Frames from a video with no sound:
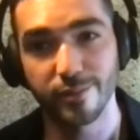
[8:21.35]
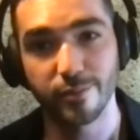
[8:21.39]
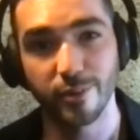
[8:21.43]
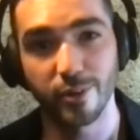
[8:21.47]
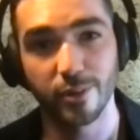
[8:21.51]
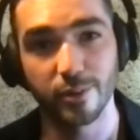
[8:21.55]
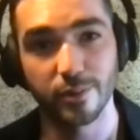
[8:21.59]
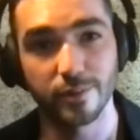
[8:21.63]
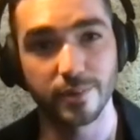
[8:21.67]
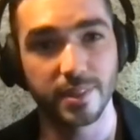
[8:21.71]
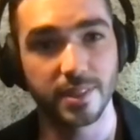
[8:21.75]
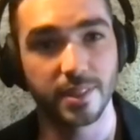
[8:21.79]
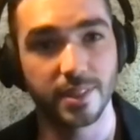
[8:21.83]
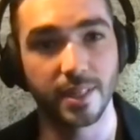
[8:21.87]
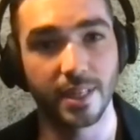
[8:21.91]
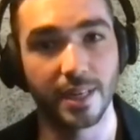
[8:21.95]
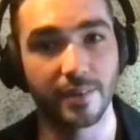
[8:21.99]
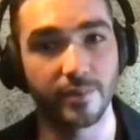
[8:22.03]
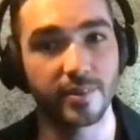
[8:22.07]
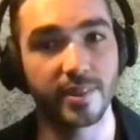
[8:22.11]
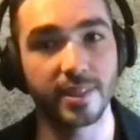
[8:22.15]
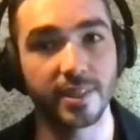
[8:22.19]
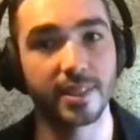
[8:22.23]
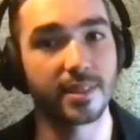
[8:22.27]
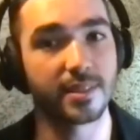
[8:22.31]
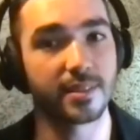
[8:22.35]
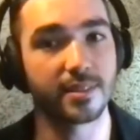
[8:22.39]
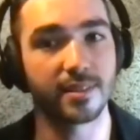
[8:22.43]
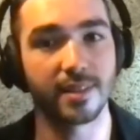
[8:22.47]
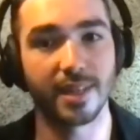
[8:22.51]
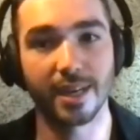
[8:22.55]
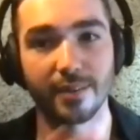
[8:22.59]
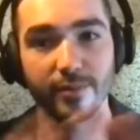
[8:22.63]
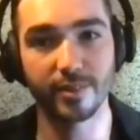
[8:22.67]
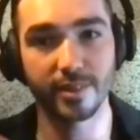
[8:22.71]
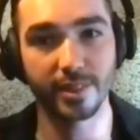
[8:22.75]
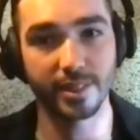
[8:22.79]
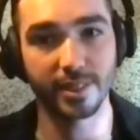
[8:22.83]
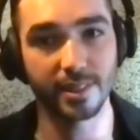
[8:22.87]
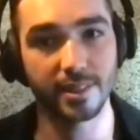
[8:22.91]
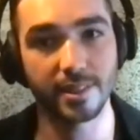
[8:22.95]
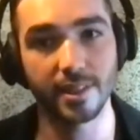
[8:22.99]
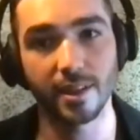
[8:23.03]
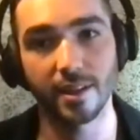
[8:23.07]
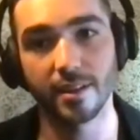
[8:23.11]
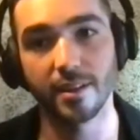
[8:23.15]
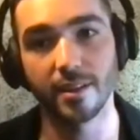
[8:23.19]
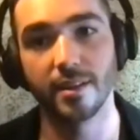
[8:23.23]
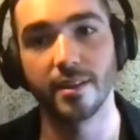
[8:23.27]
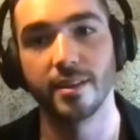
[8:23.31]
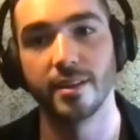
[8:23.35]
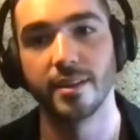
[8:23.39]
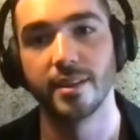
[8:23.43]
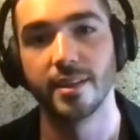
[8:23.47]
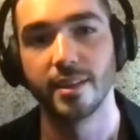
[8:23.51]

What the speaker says: involved, and everything is done